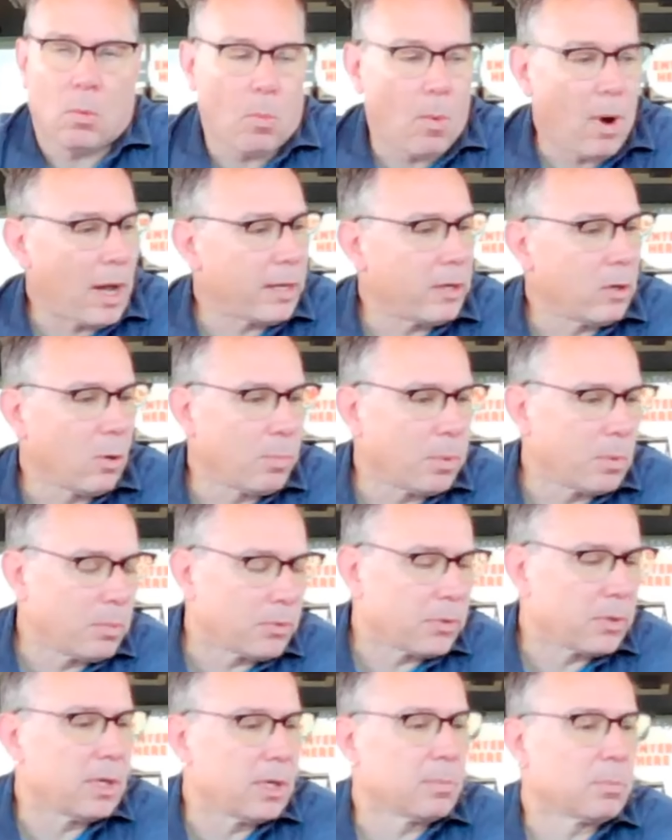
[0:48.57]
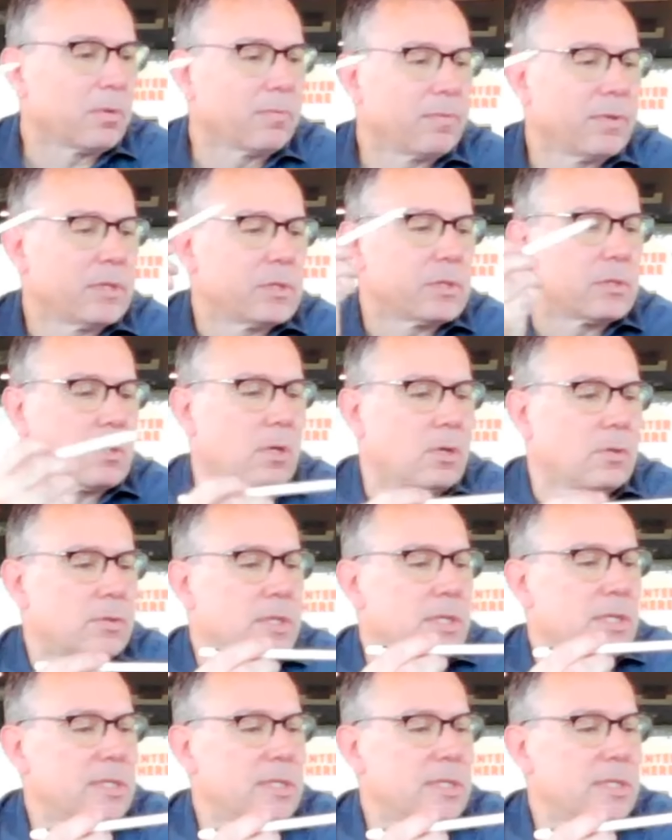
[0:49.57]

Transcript: wide open with the number of installs.